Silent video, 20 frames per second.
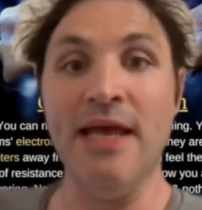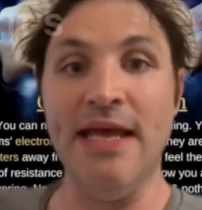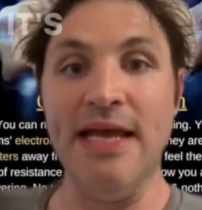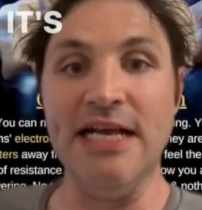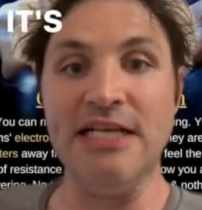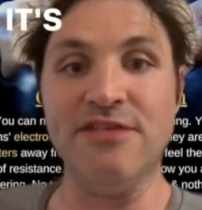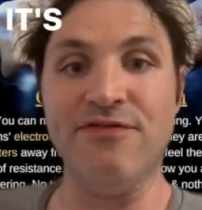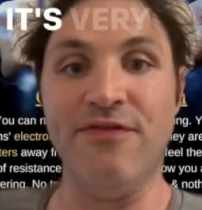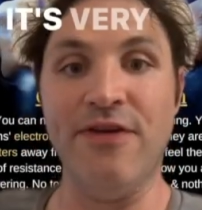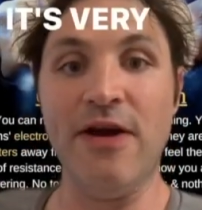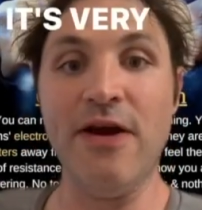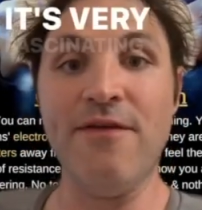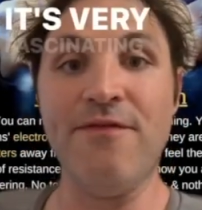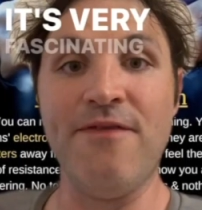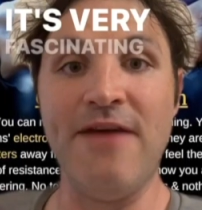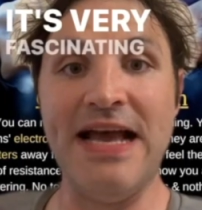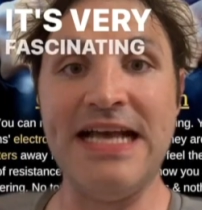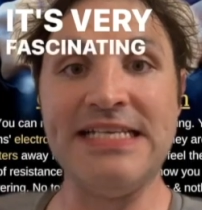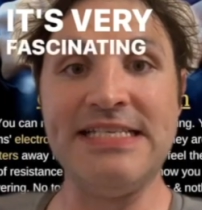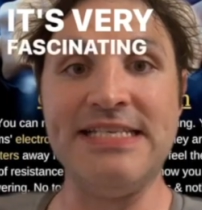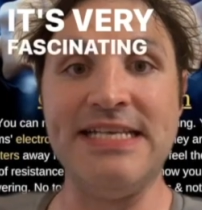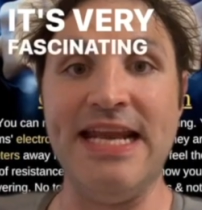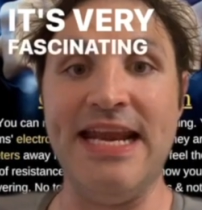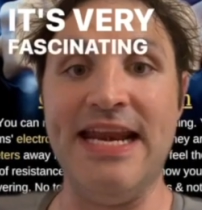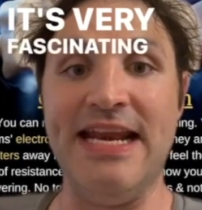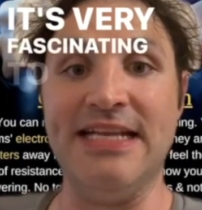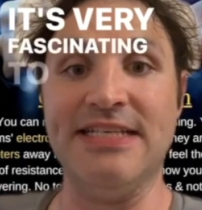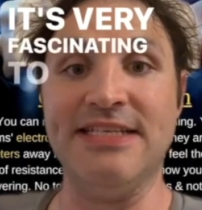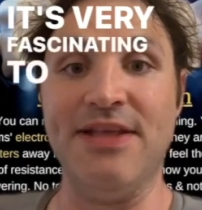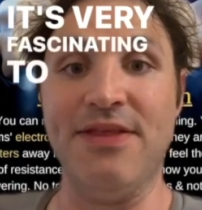It's very
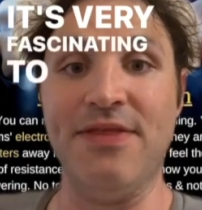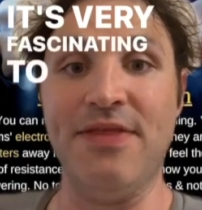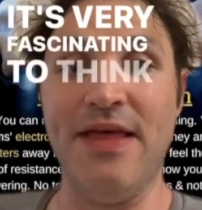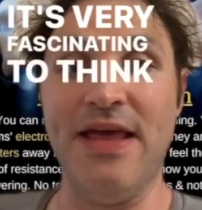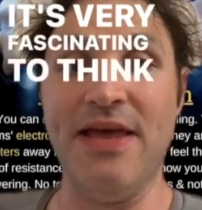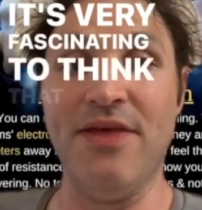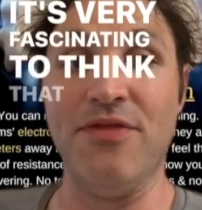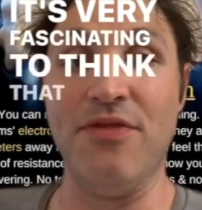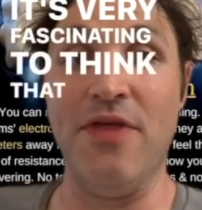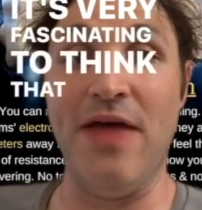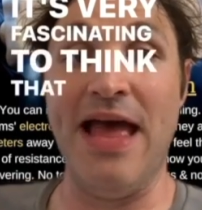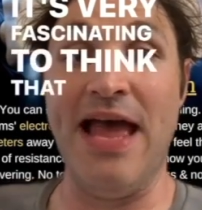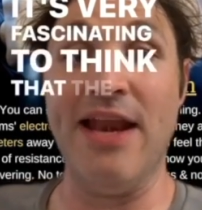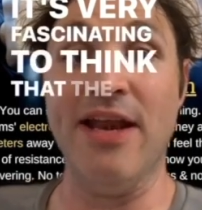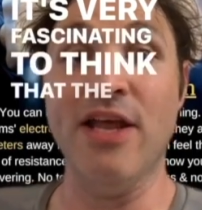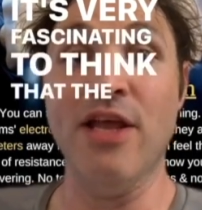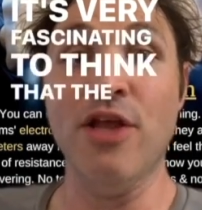fascinating to think that